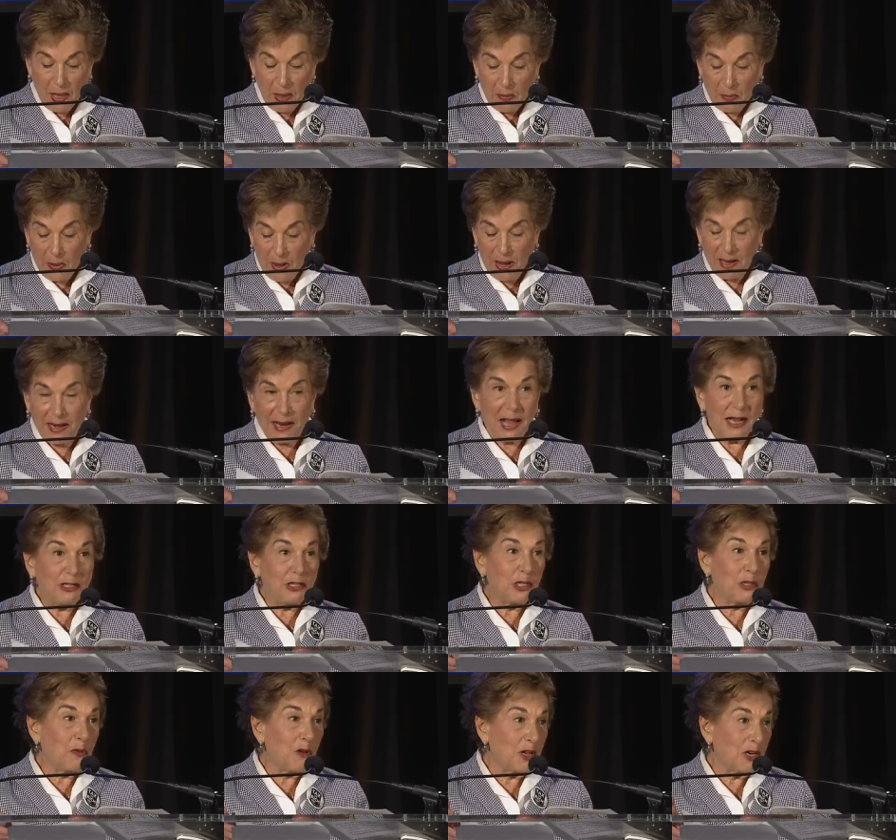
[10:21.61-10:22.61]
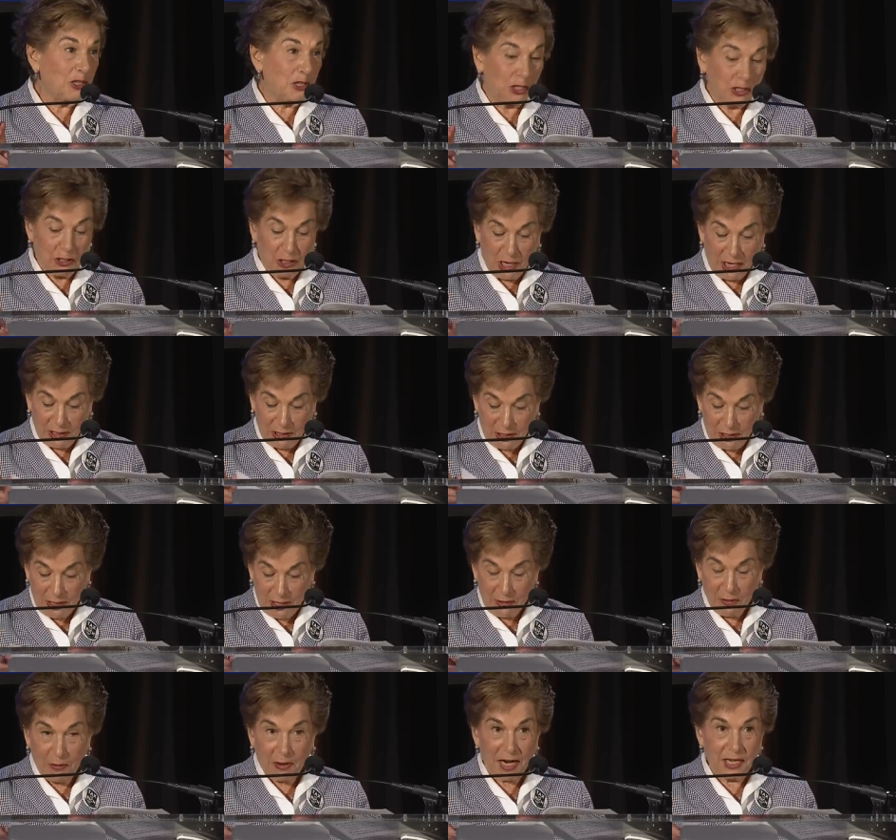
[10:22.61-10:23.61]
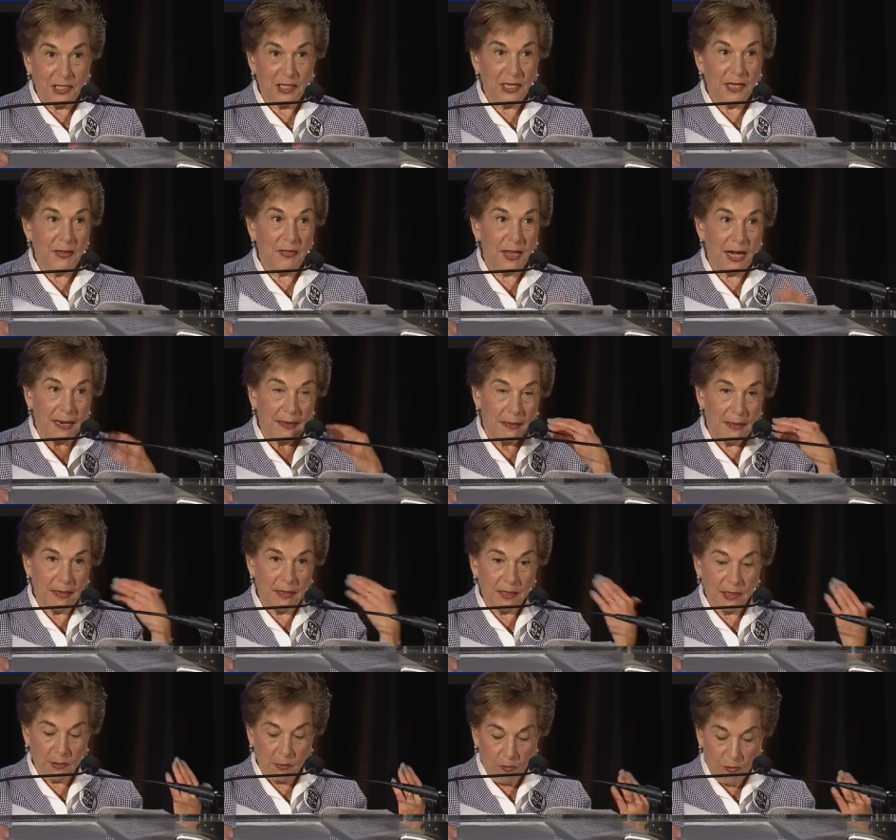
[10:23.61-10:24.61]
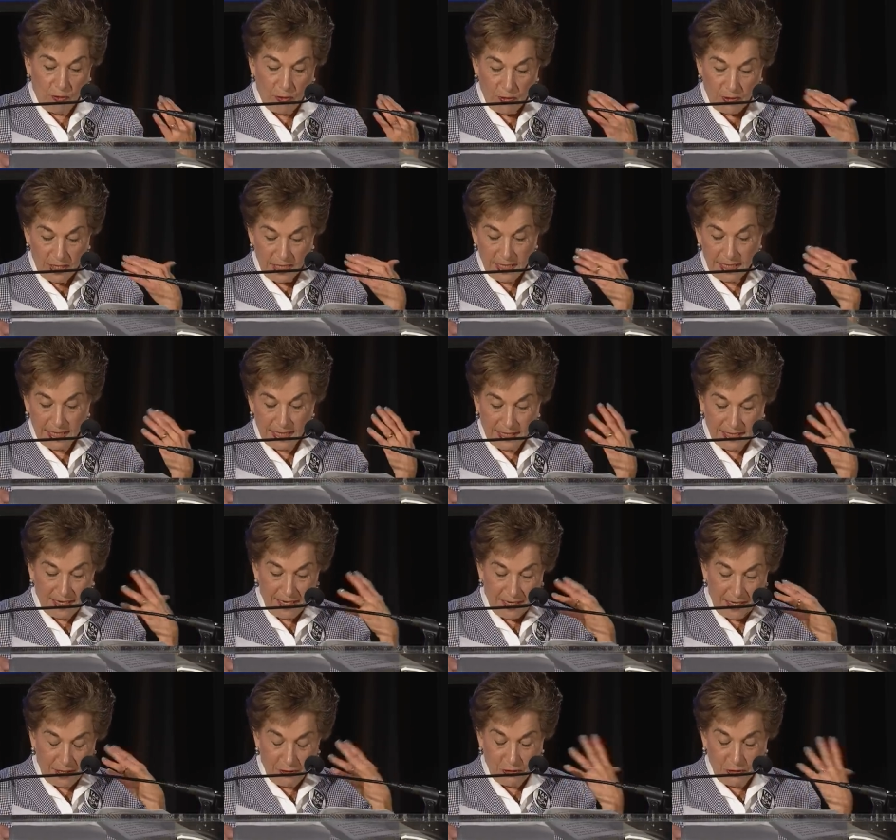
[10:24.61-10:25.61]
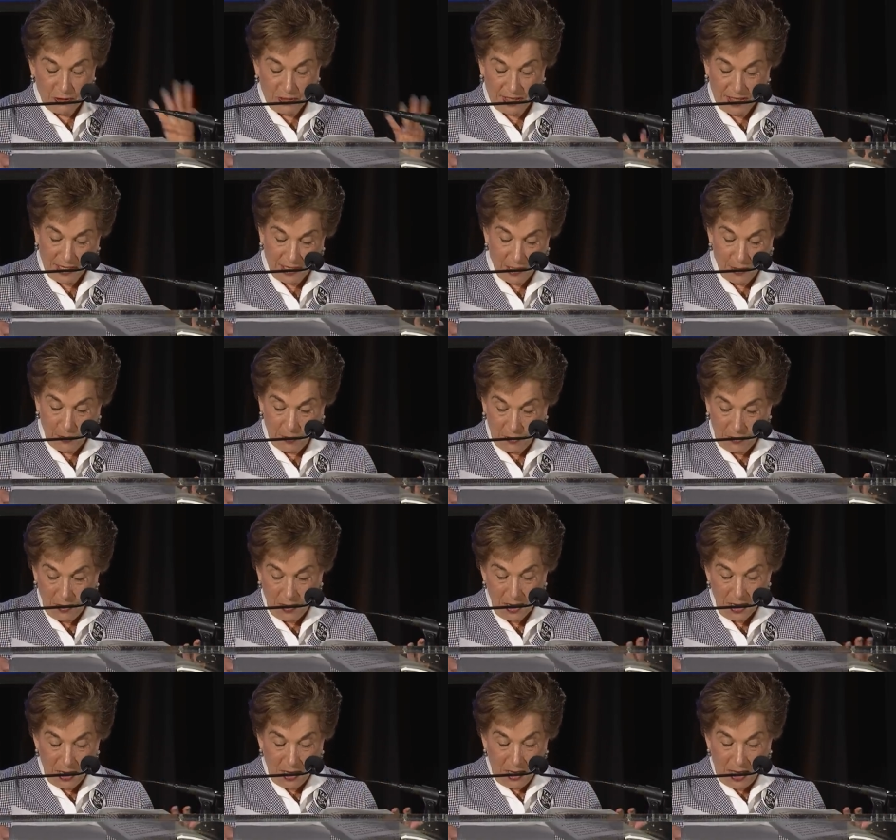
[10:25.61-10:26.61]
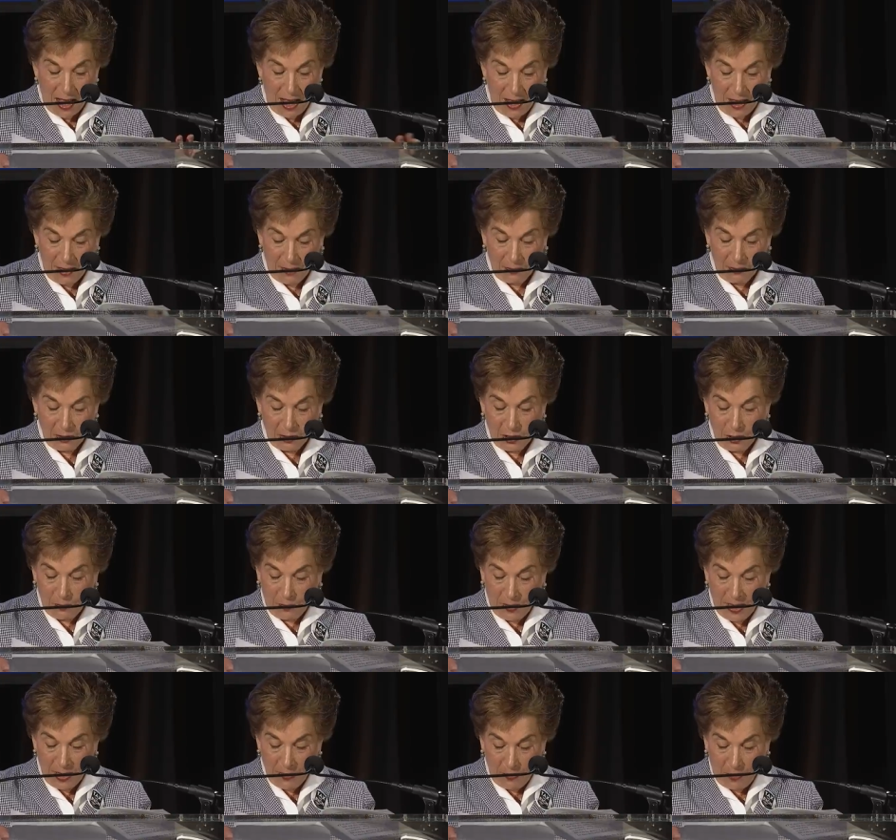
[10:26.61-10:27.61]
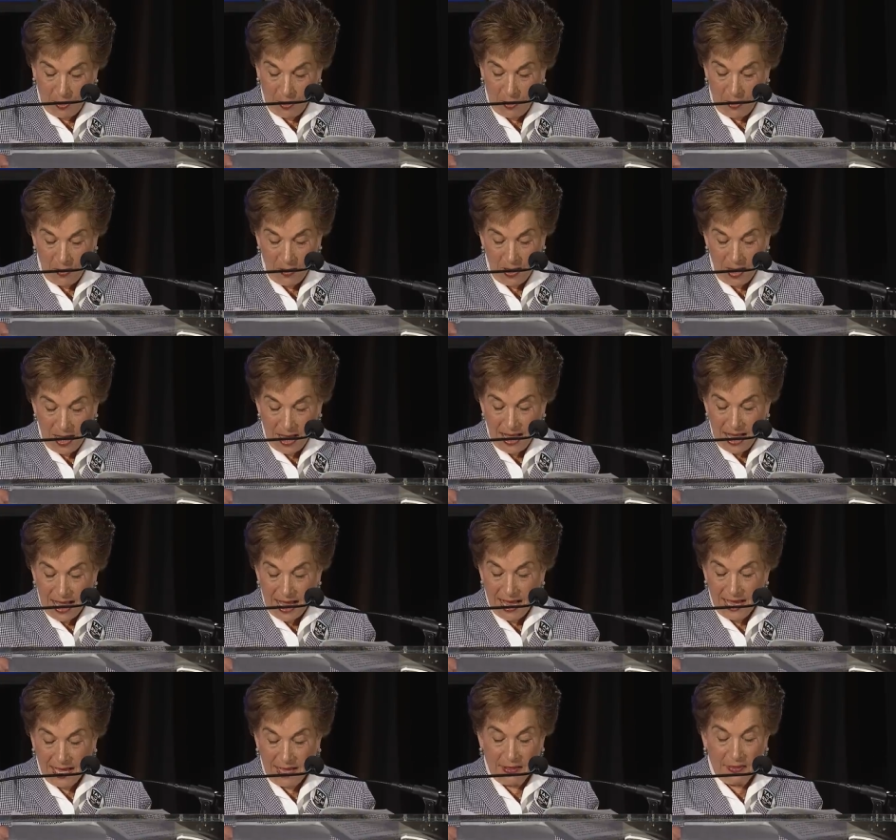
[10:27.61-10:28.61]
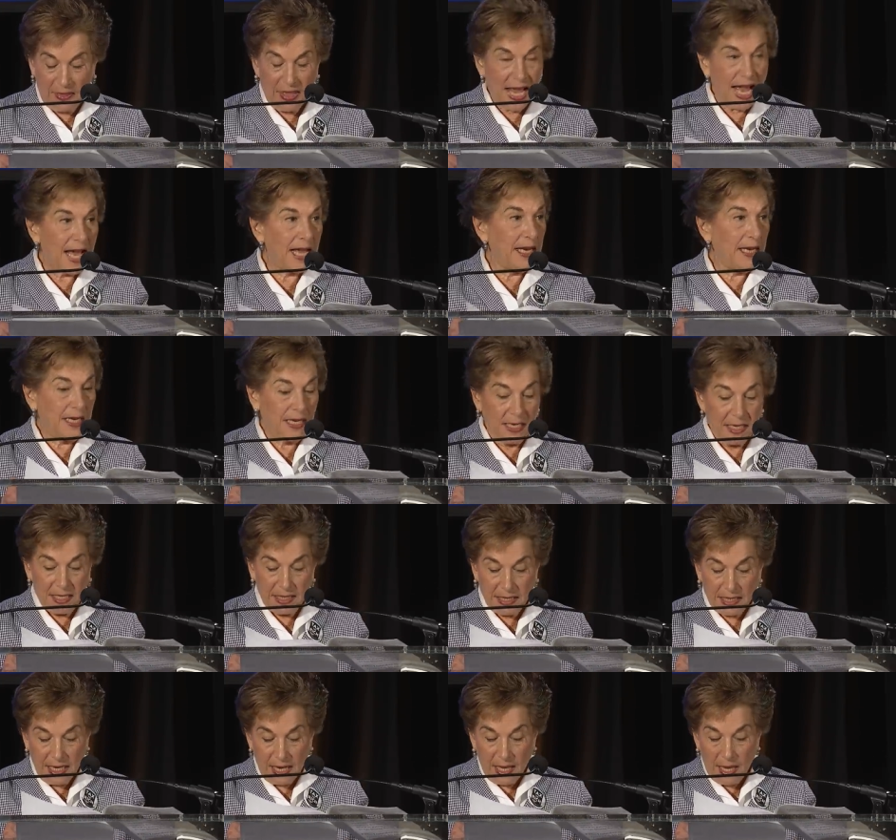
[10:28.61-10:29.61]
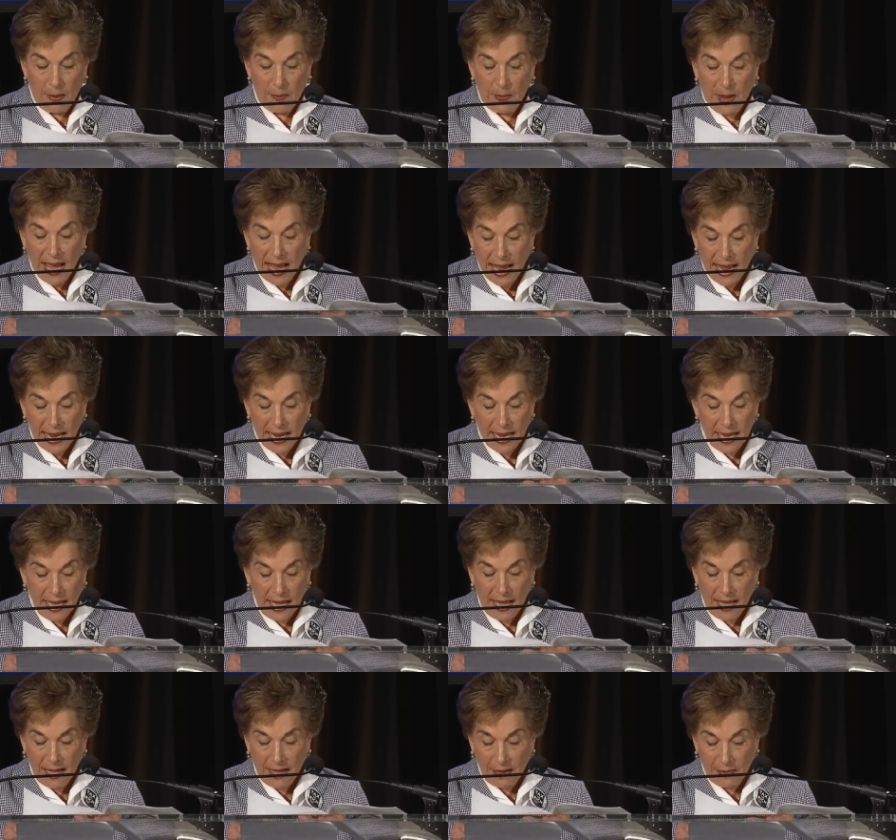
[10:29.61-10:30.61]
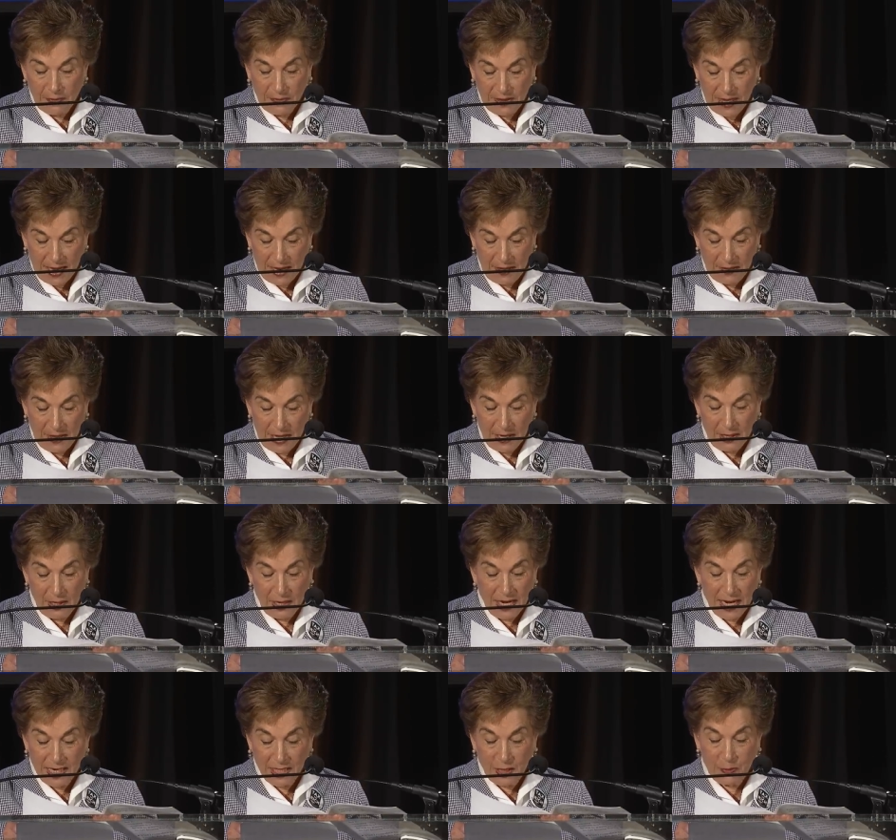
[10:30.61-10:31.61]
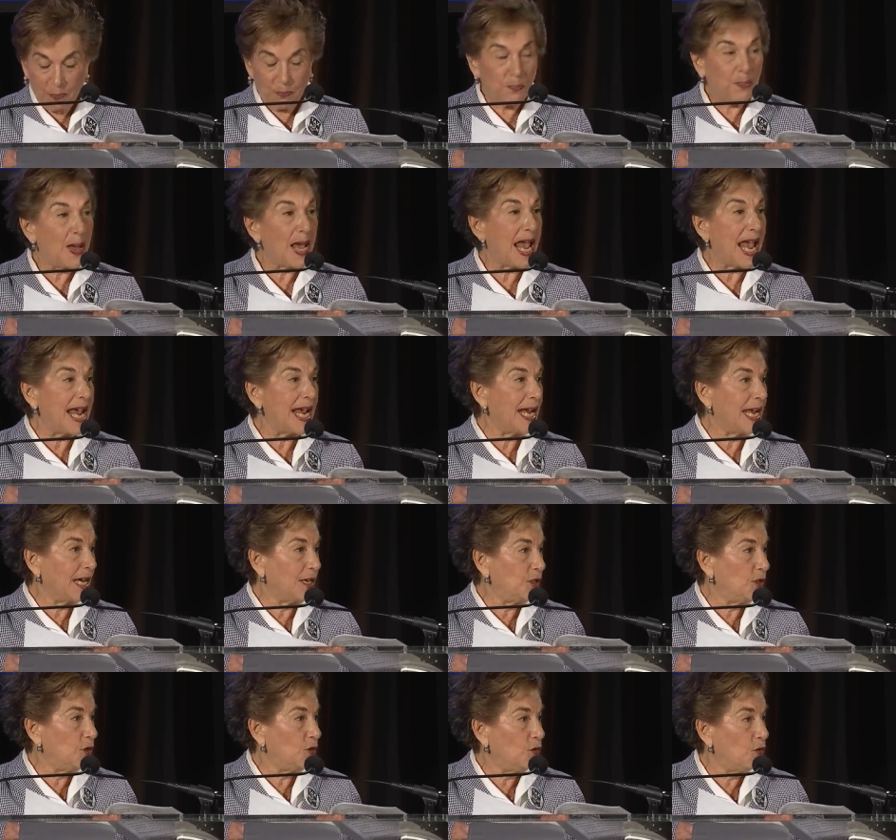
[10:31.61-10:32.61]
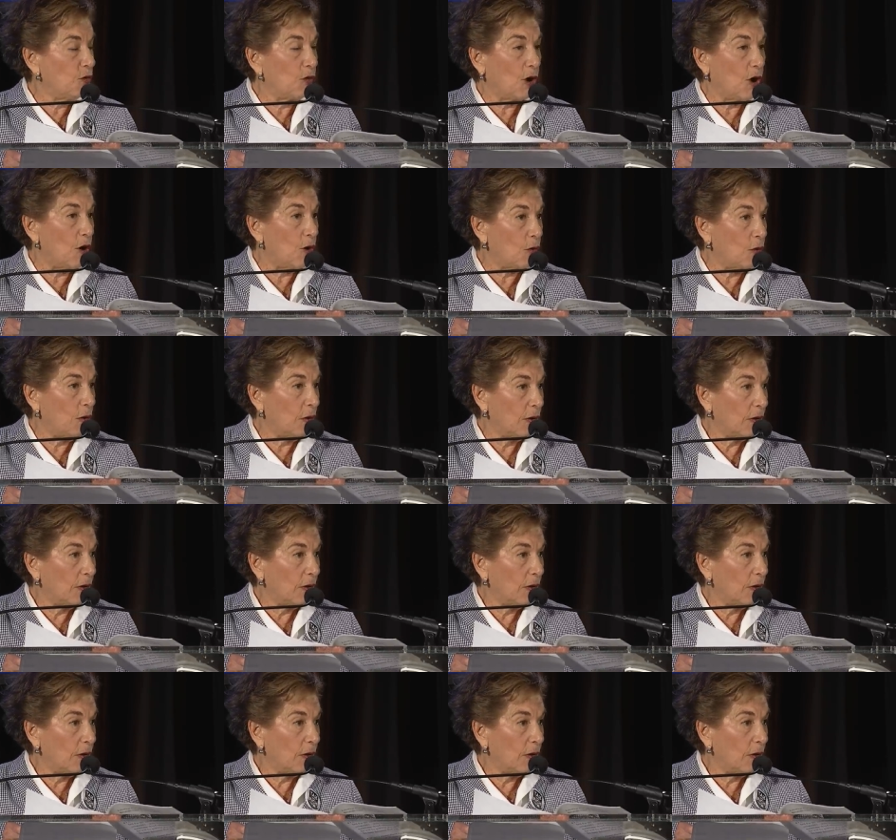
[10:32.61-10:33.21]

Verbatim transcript: but I just want to suggest another idea that I think is more in, uh, understandable um, to people, and that is pay um, that that as pay as you grow.